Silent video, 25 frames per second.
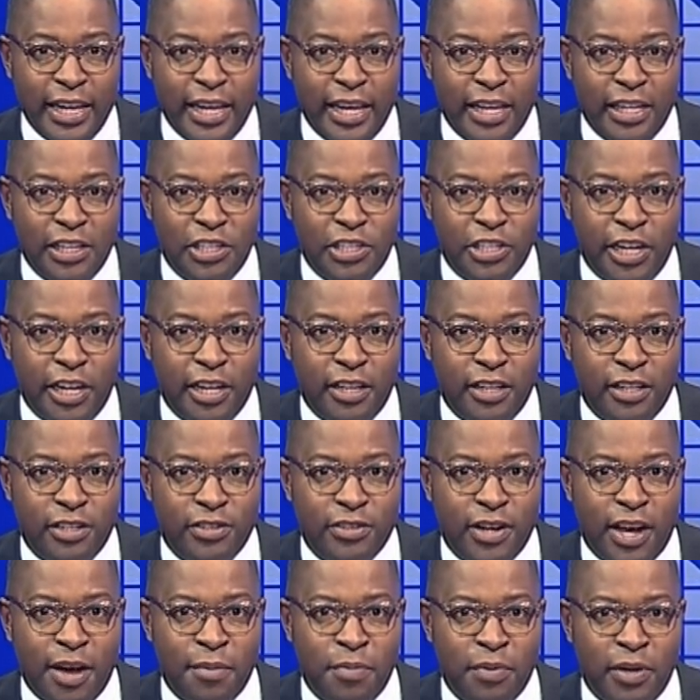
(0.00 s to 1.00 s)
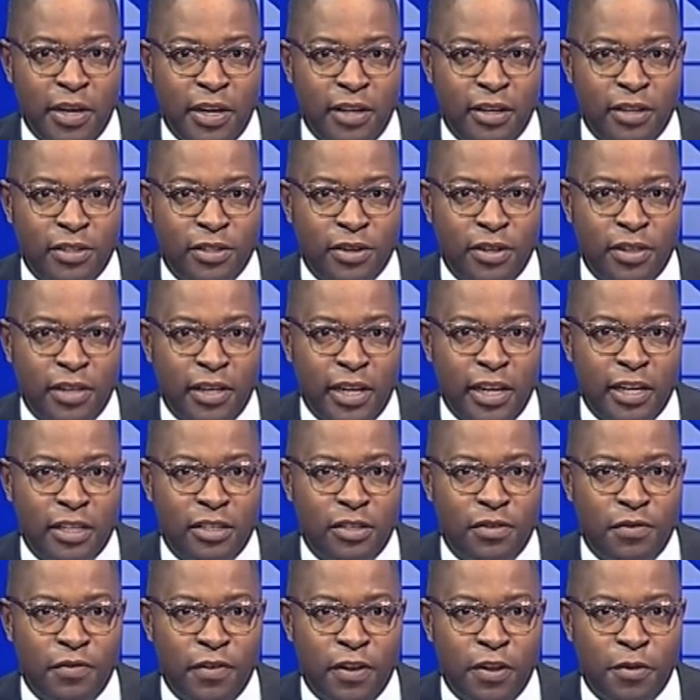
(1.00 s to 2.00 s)
in jail. And to update us on the
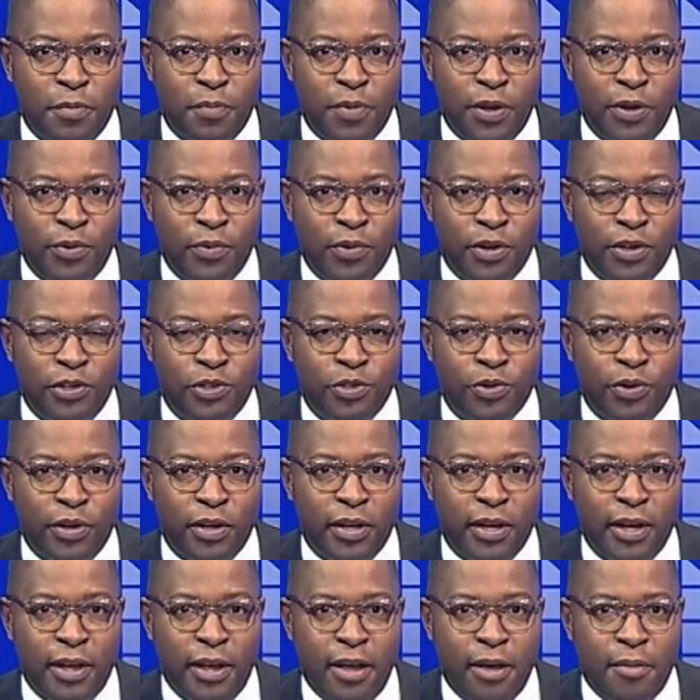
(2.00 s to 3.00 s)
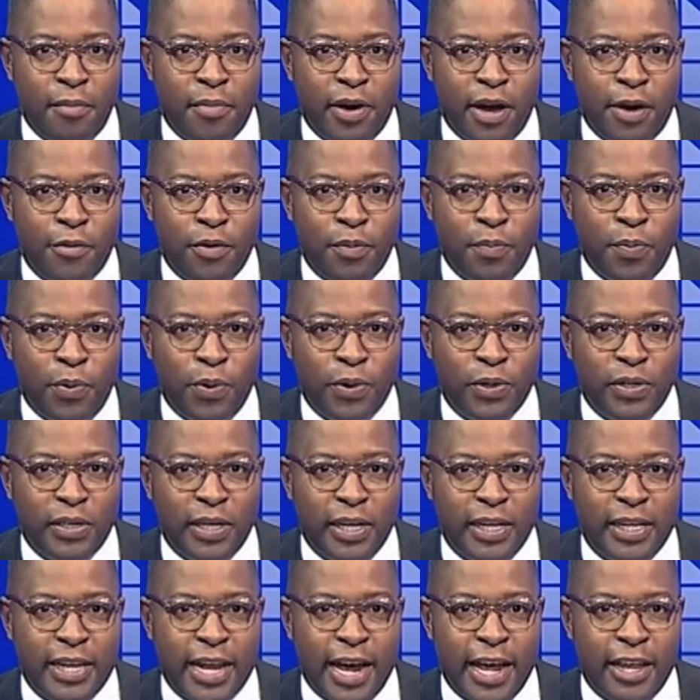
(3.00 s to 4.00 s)
latest development, we're joined by
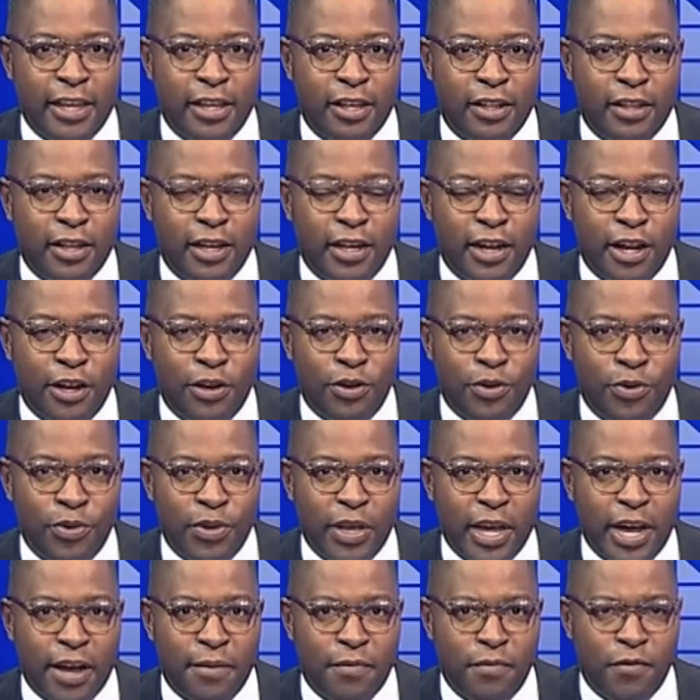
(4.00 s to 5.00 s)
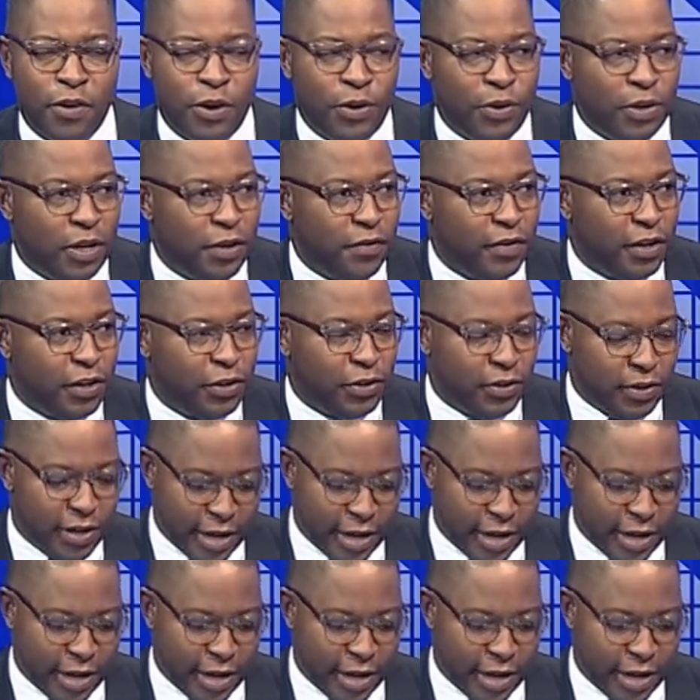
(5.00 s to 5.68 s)
reporter Daniel Nadunya. Very good evening to